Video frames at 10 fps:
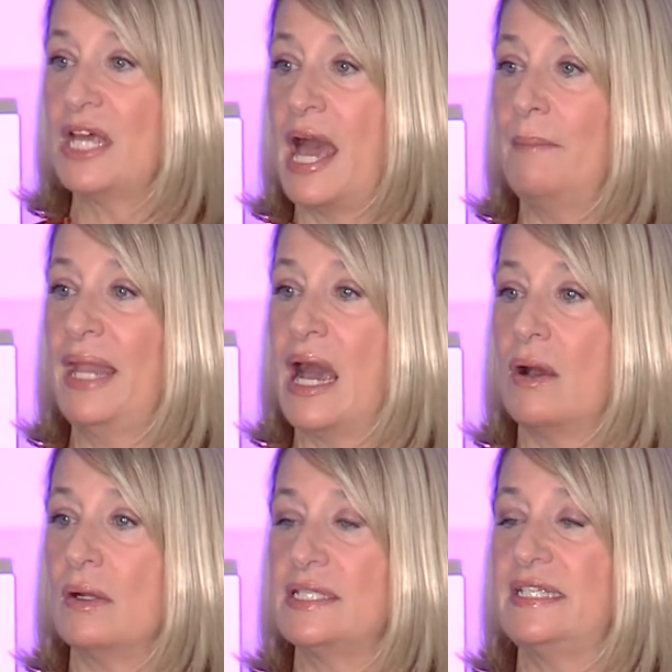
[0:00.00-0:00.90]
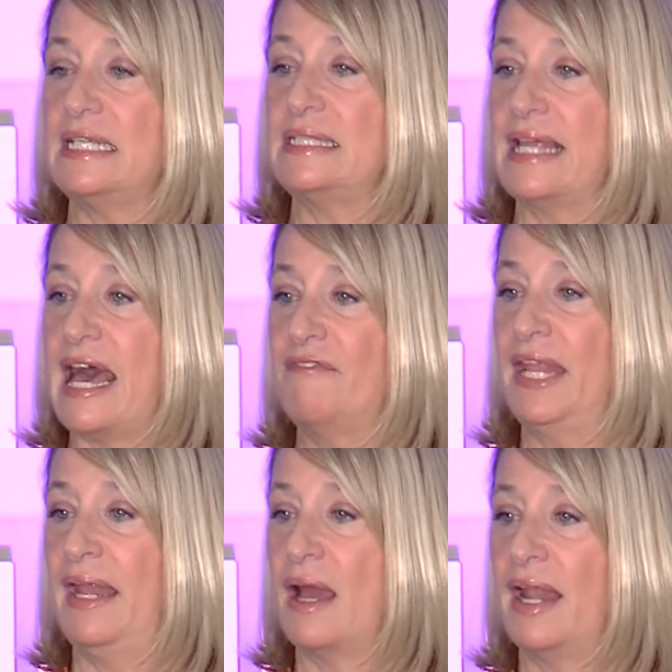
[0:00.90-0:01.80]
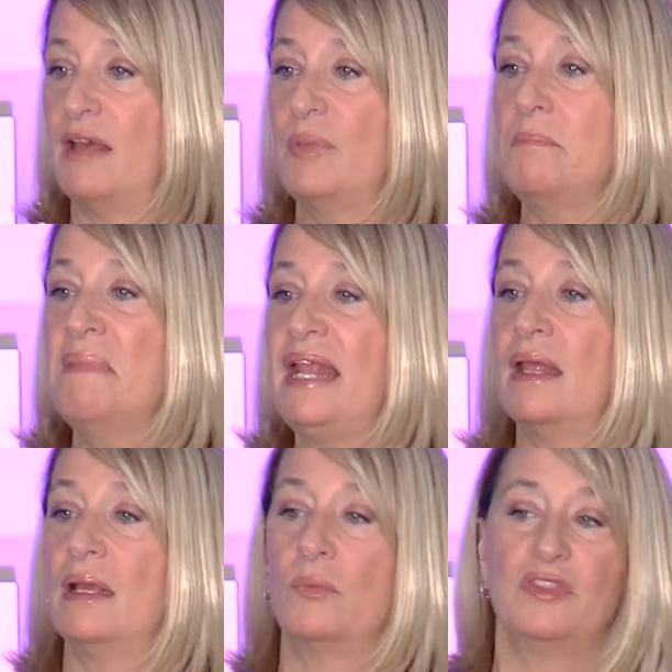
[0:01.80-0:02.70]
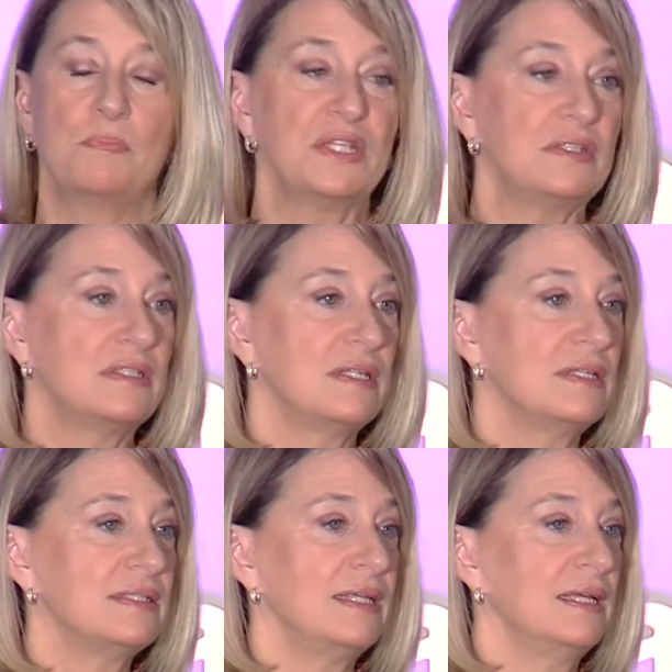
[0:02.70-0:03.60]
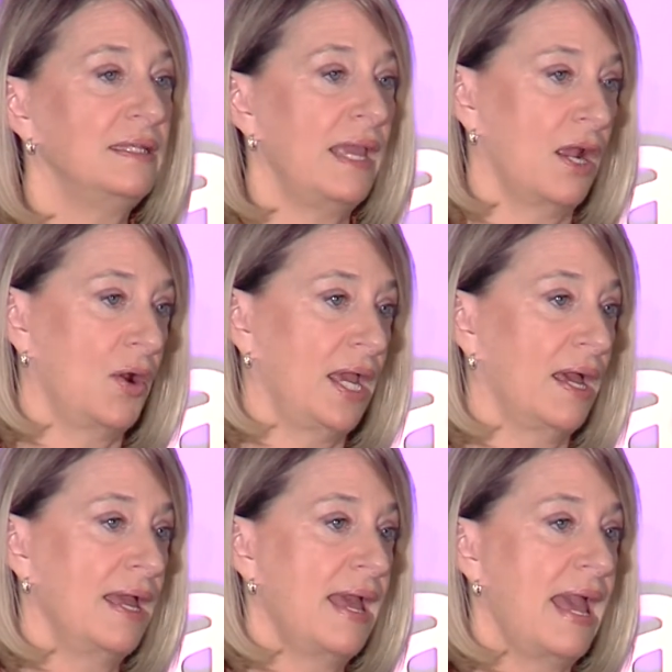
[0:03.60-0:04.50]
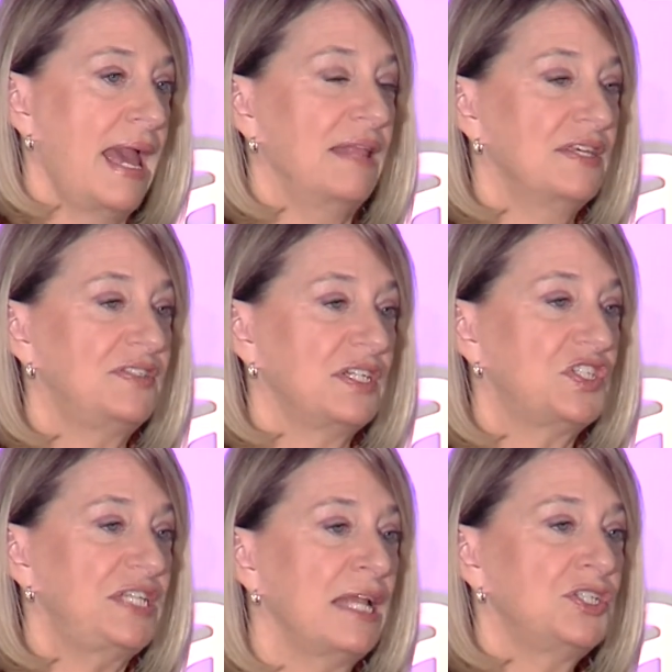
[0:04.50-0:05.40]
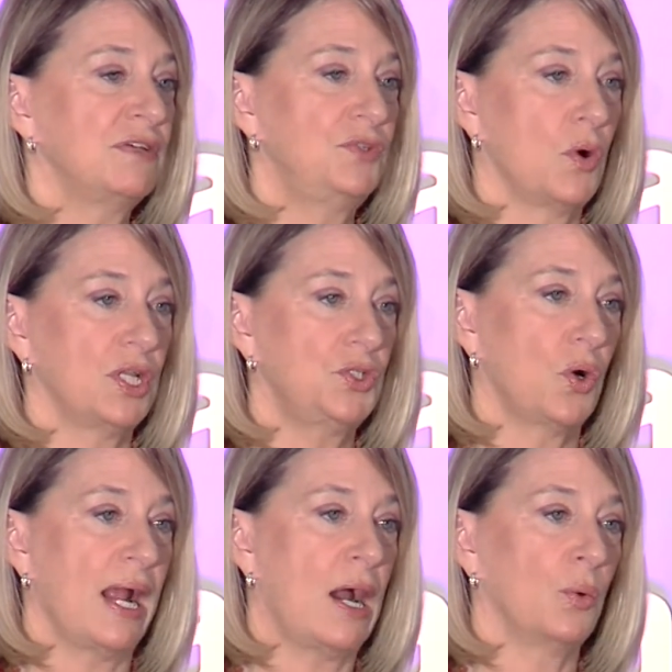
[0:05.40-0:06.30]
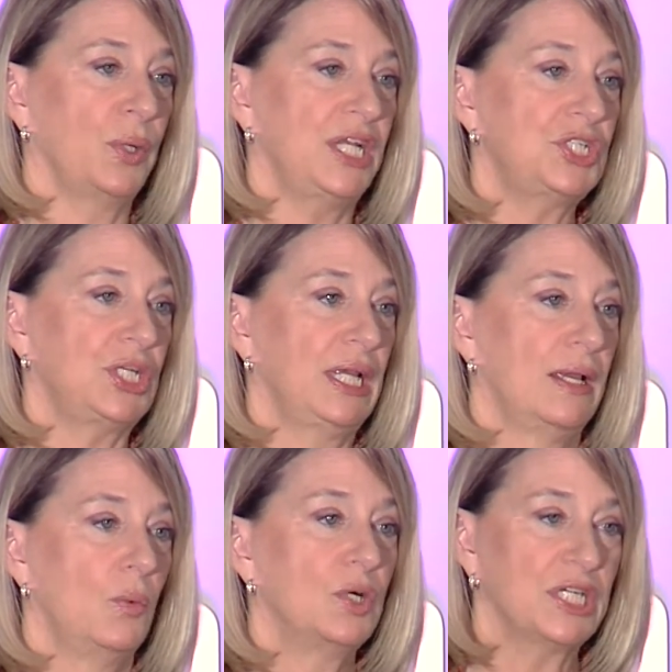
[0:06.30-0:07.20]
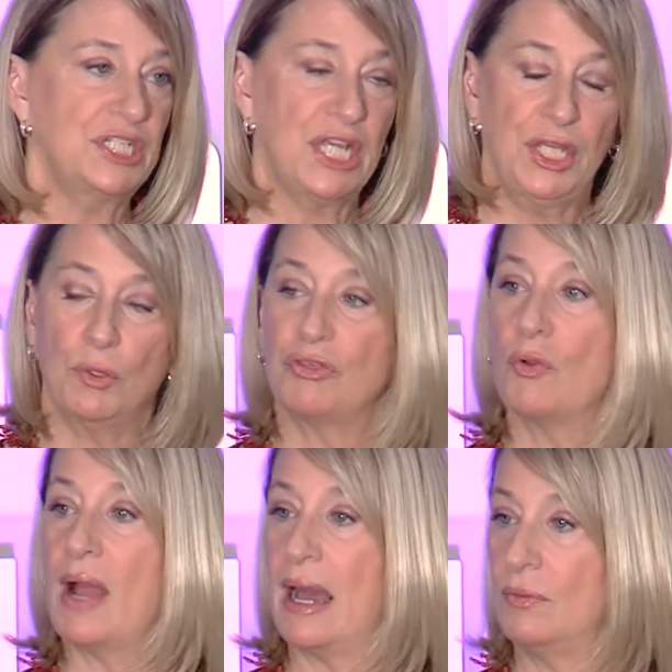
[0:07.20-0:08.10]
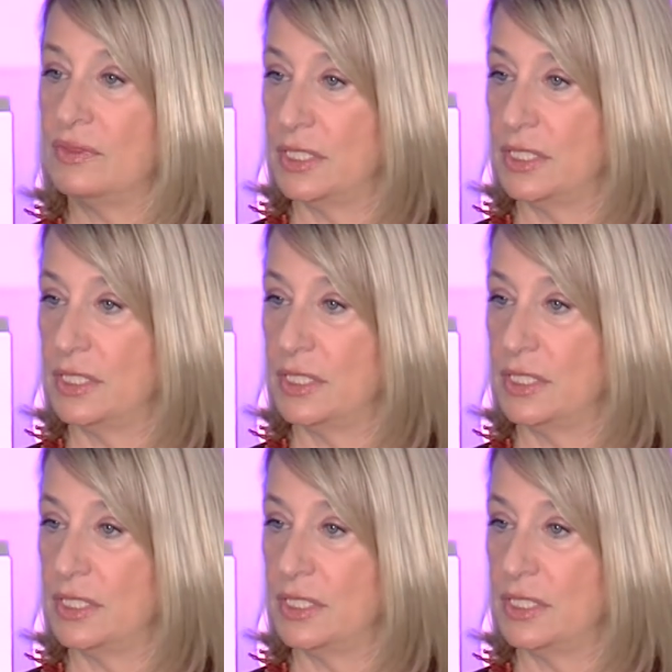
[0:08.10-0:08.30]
time now, city staff and ADOT have been meeting with the businesses in the area, and this extensive door-to-door outreach will continue throughout the